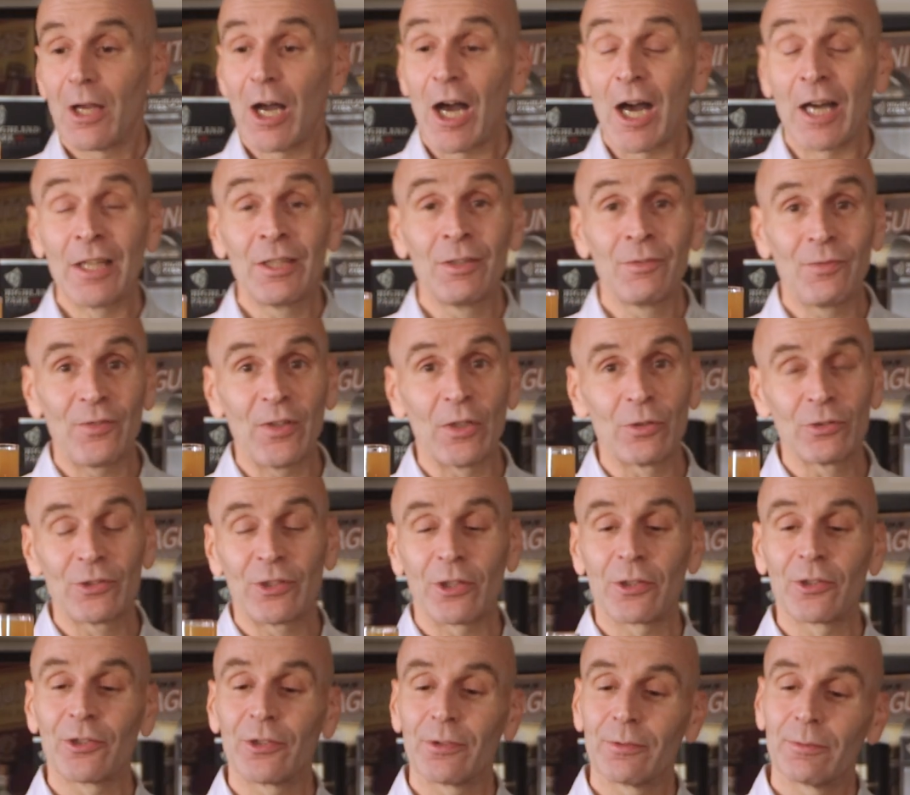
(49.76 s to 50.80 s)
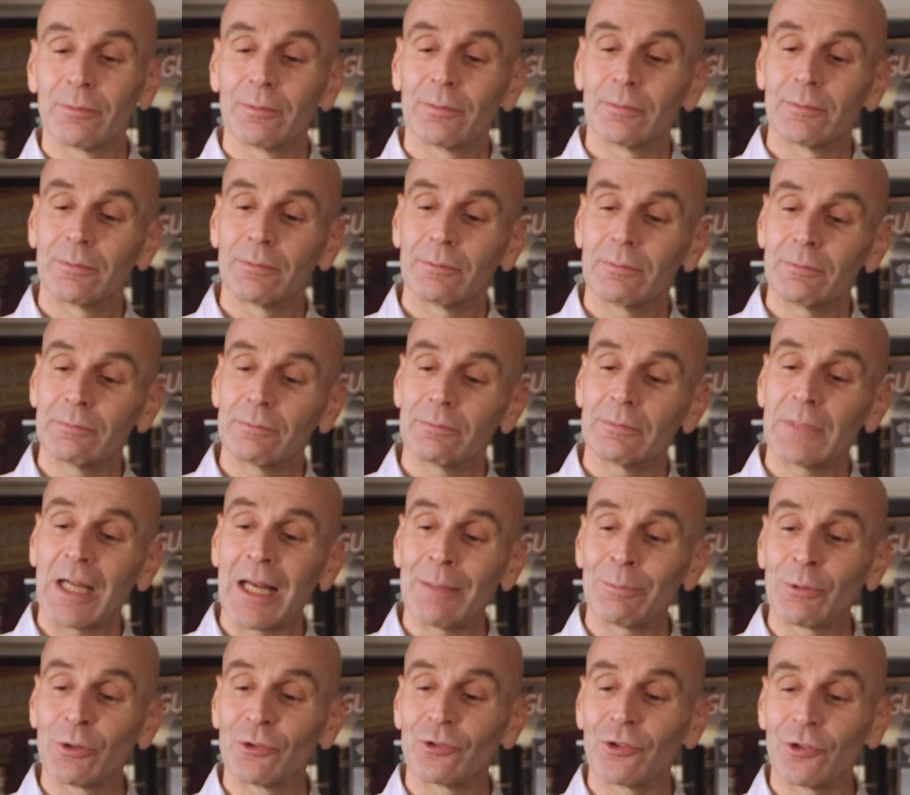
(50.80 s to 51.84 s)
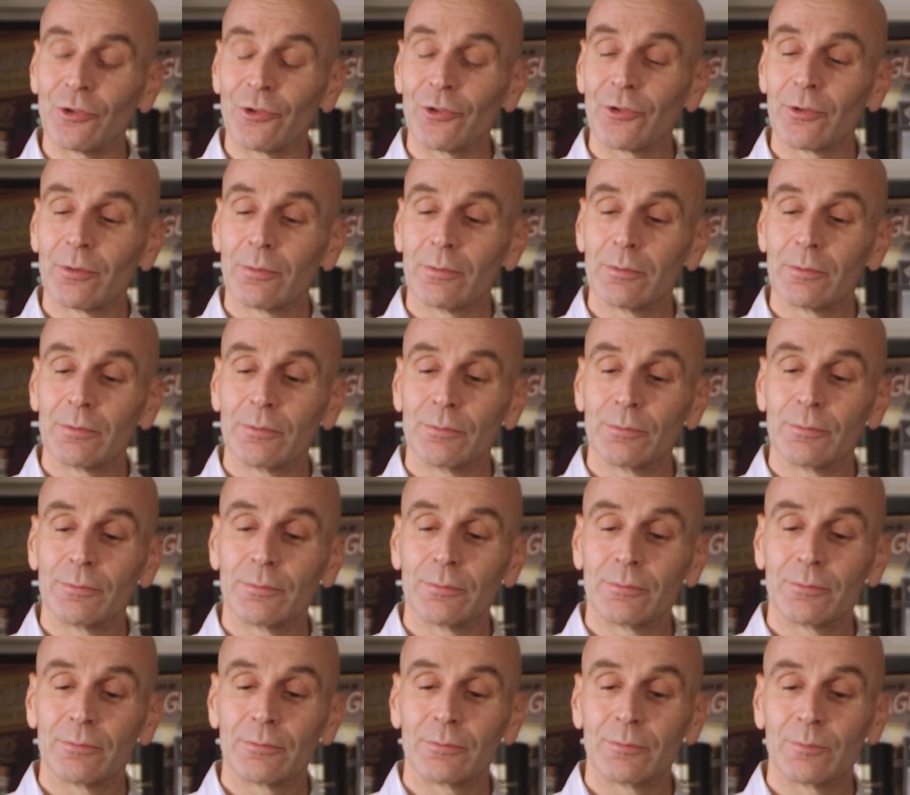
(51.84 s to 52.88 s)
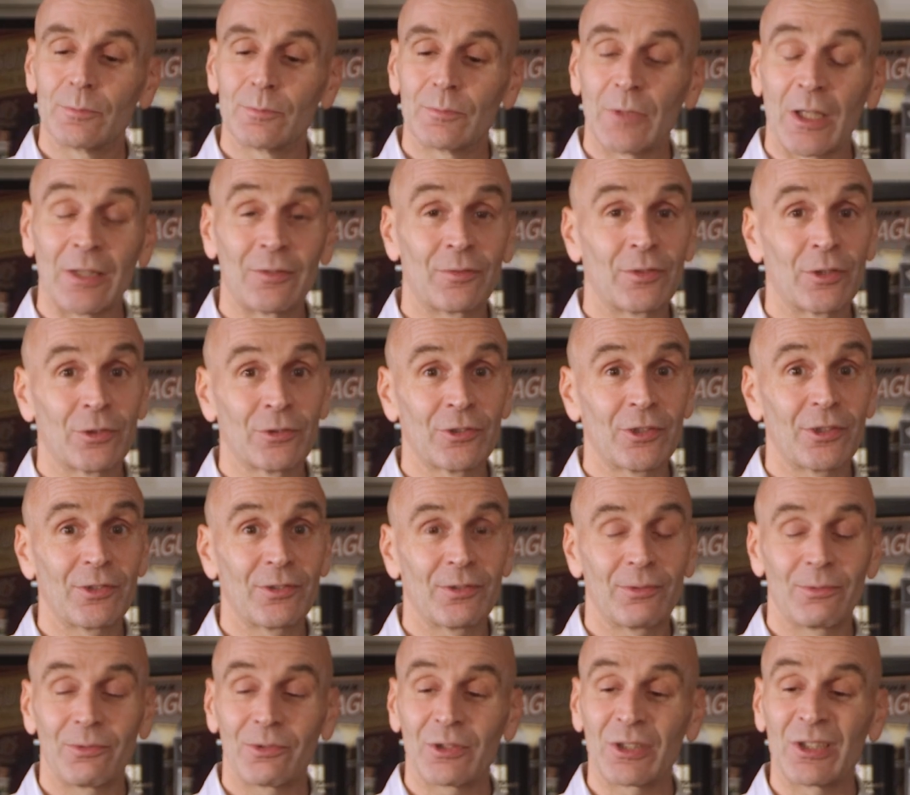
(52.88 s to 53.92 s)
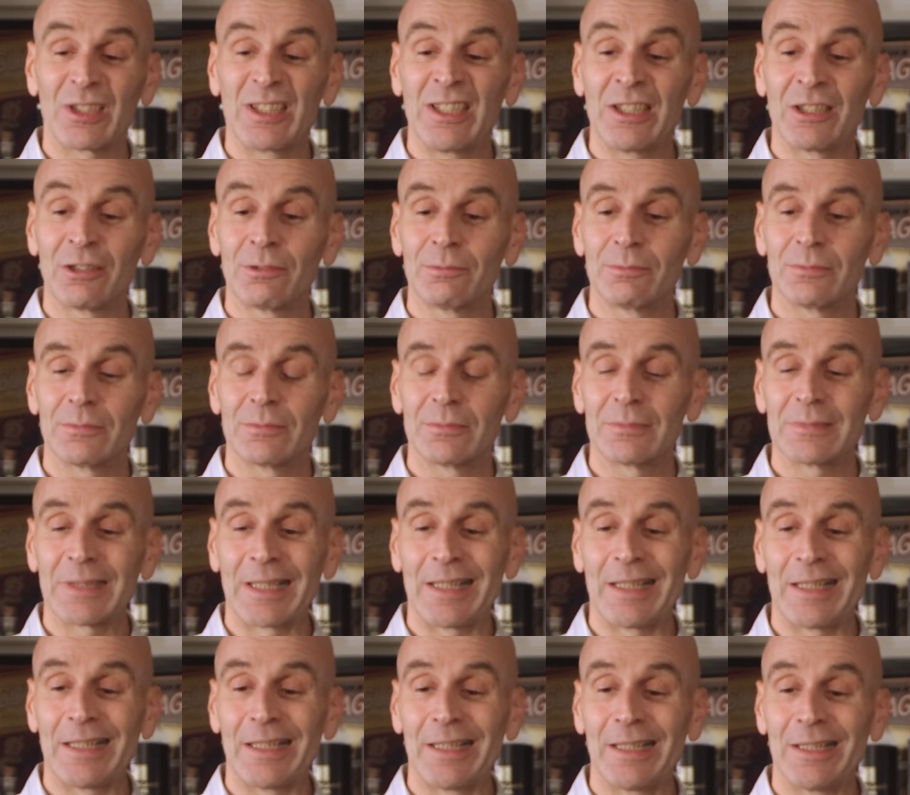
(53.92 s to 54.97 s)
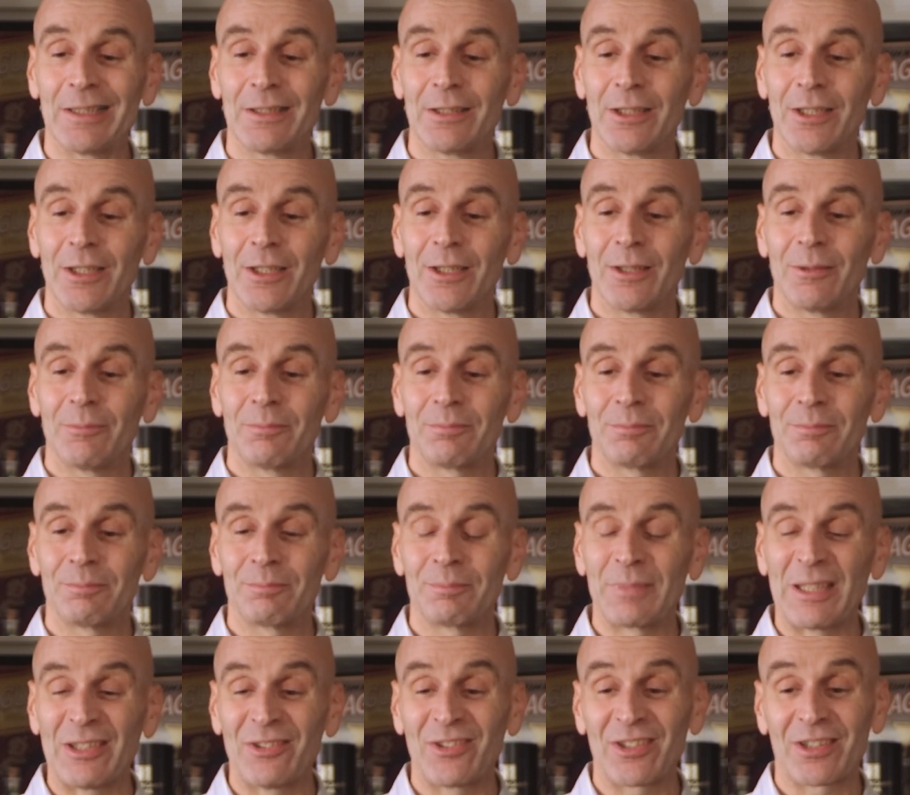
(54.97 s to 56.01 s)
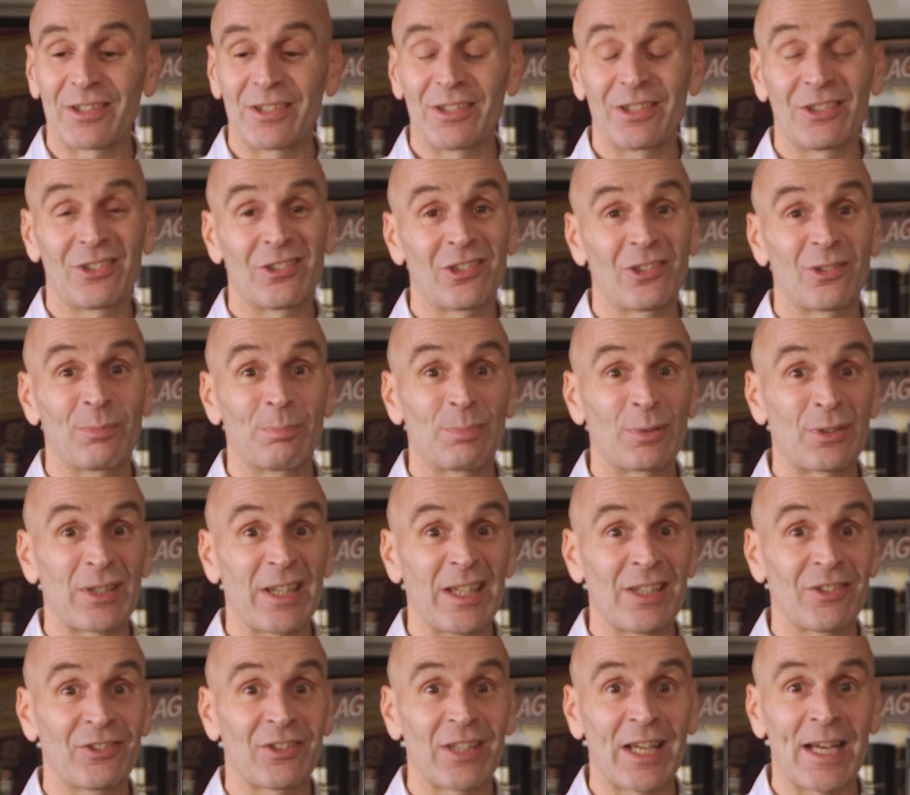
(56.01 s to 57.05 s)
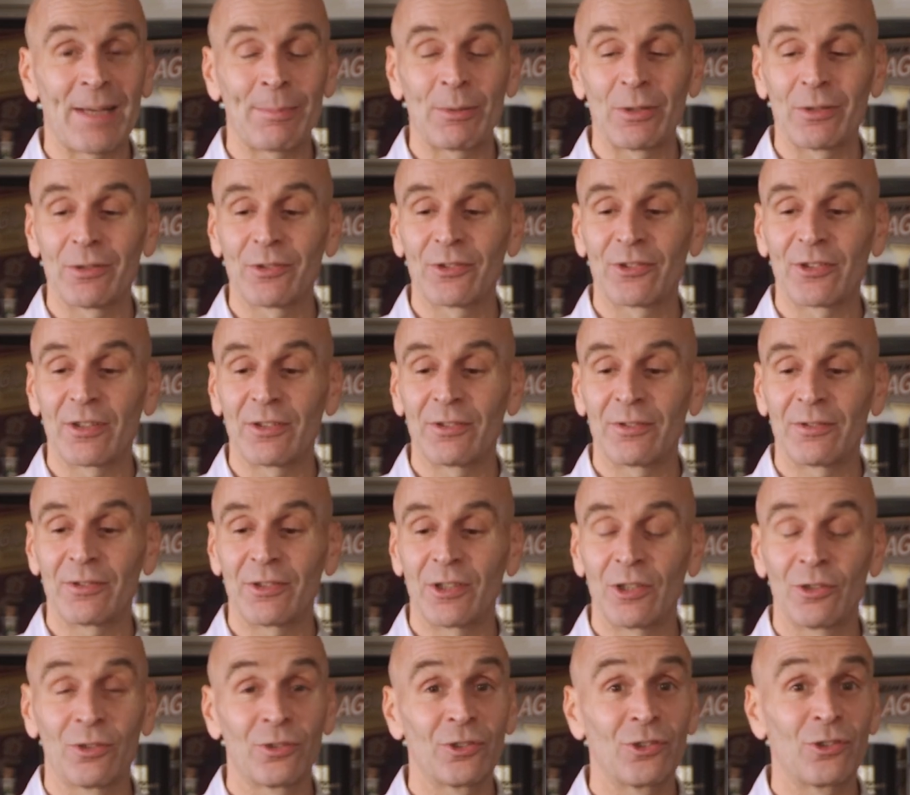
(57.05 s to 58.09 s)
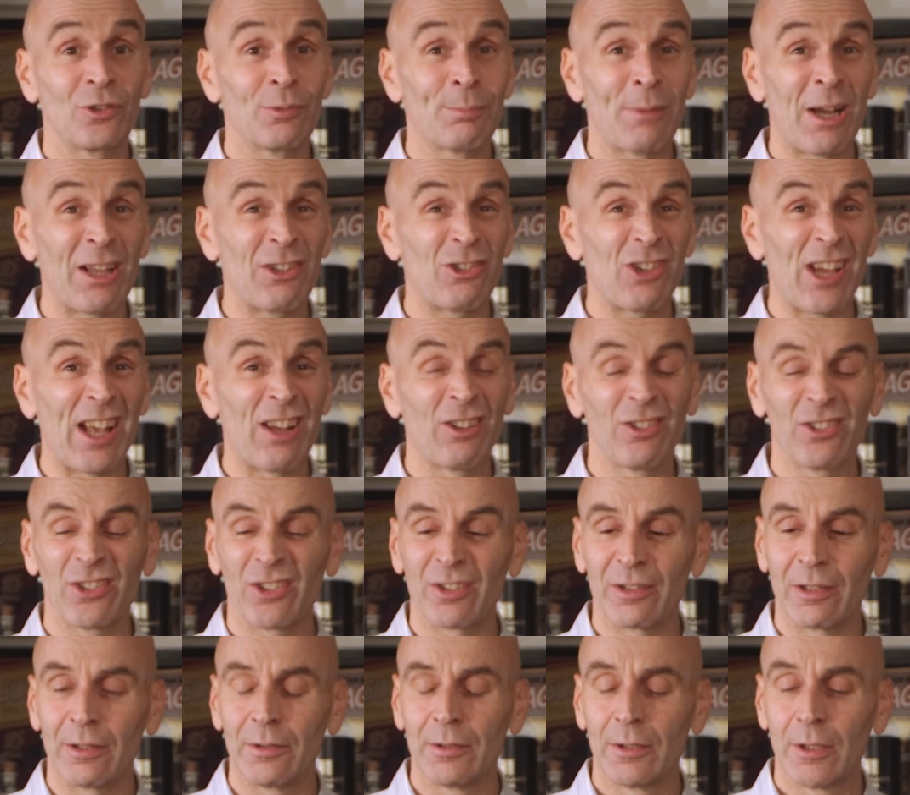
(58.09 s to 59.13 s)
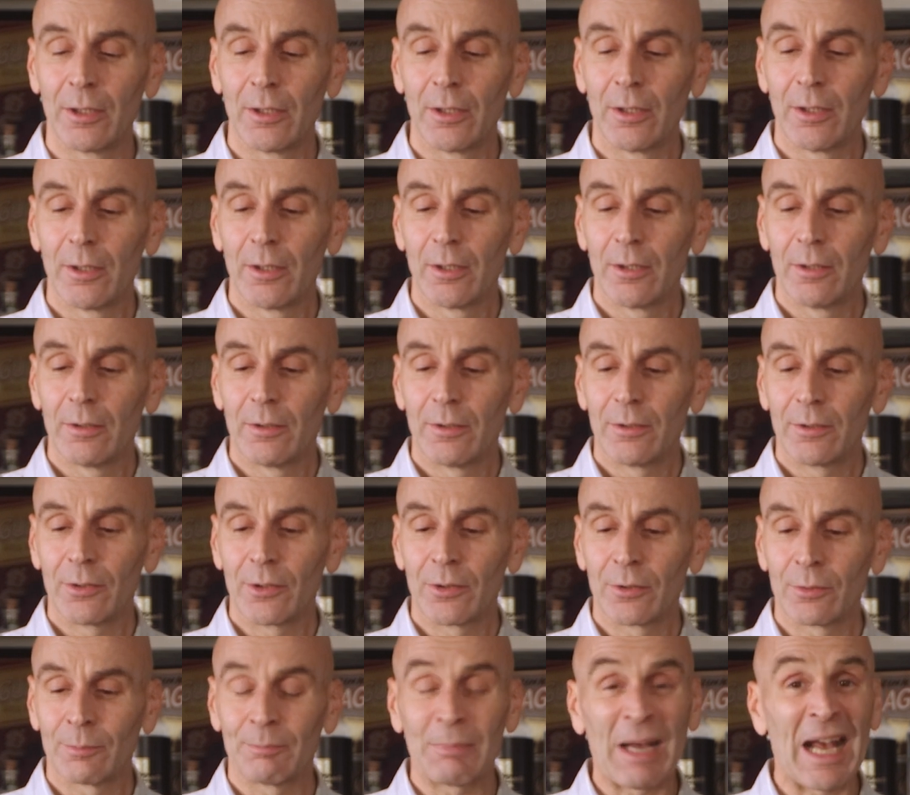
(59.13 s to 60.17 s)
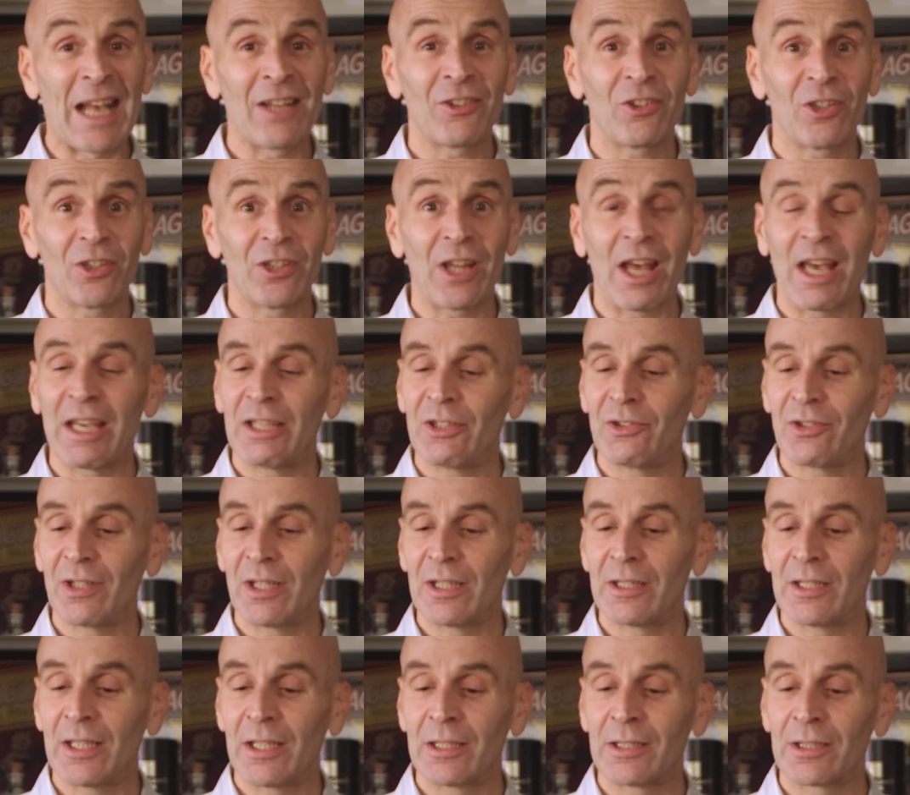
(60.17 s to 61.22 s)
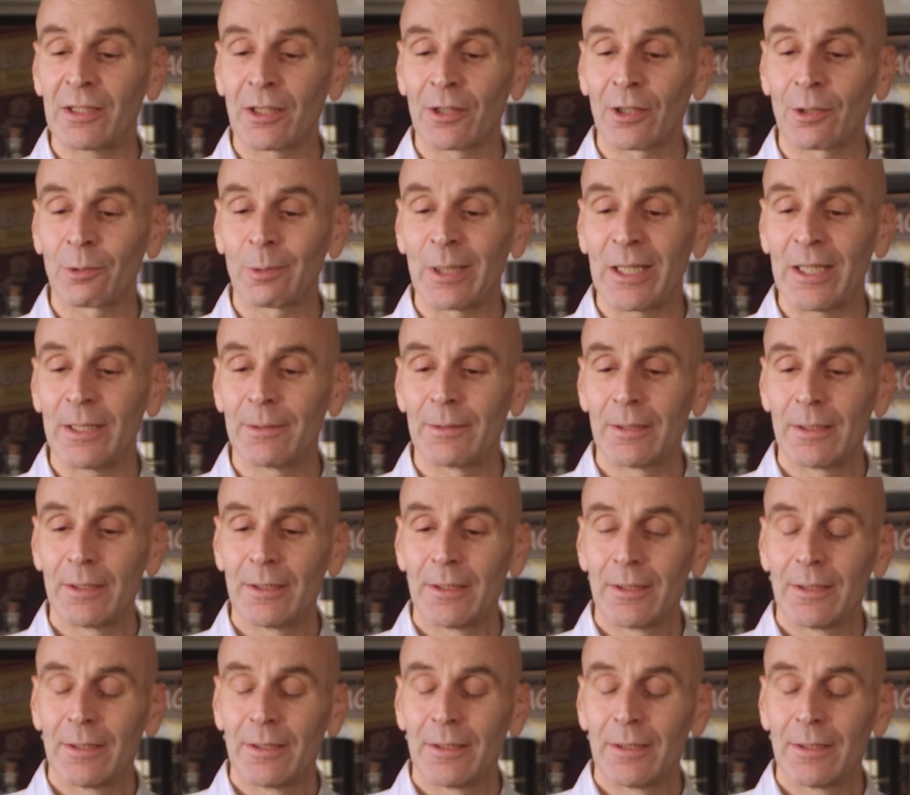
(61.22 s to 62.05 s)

Unfiltered apple juice. Unfiltered, it's clear. Basically, it's just pressed apples and you don't do much else to it. You don't bastardize it in any other way.